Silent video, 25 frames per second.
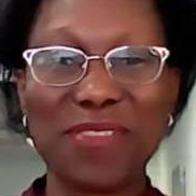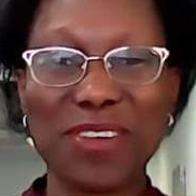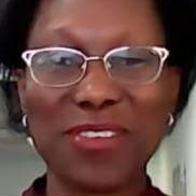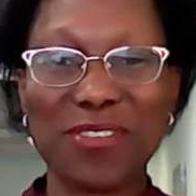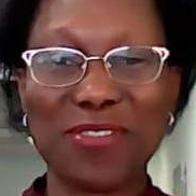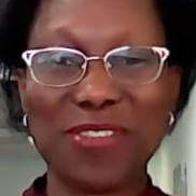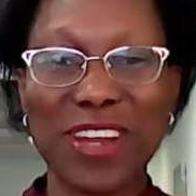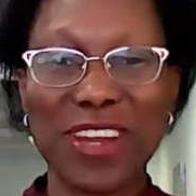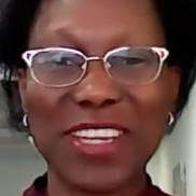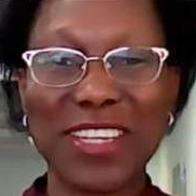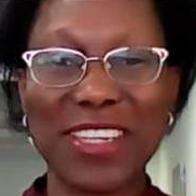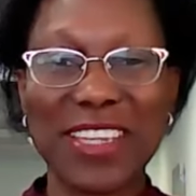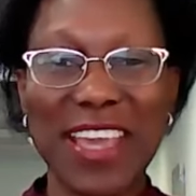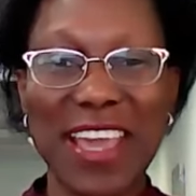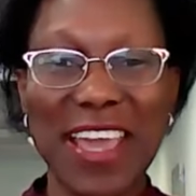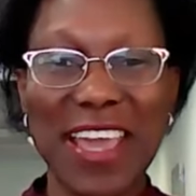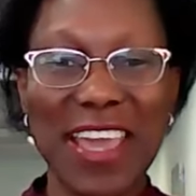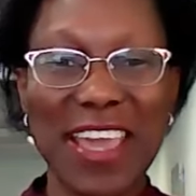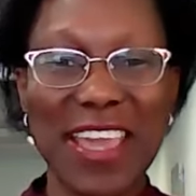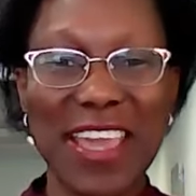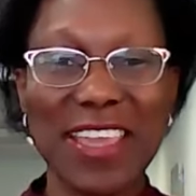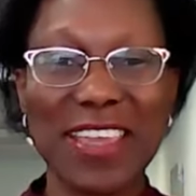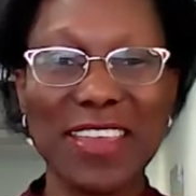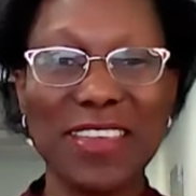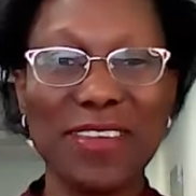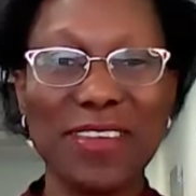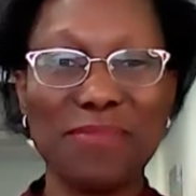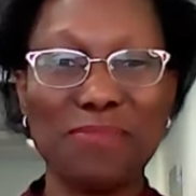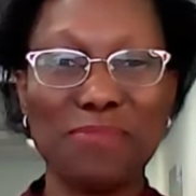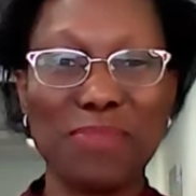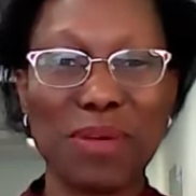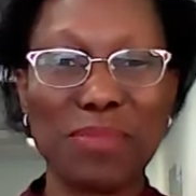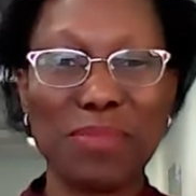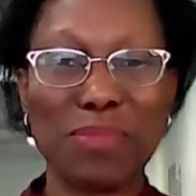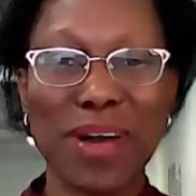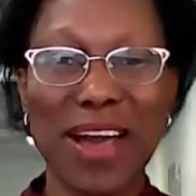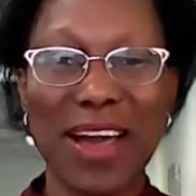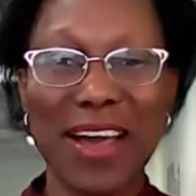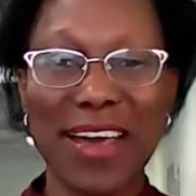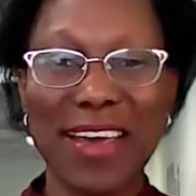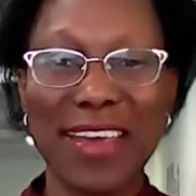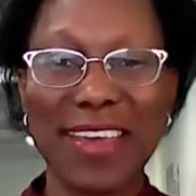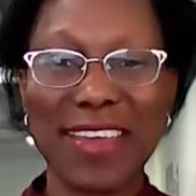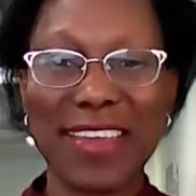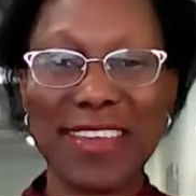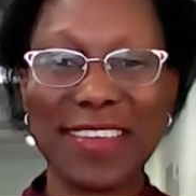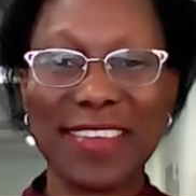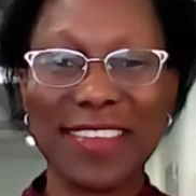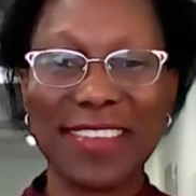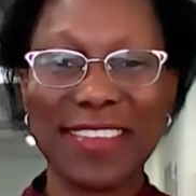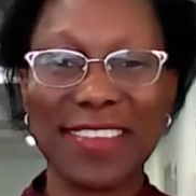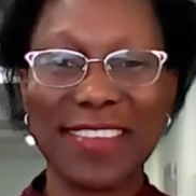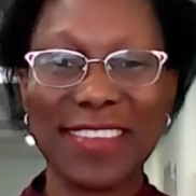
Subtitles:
great day. Bye bye.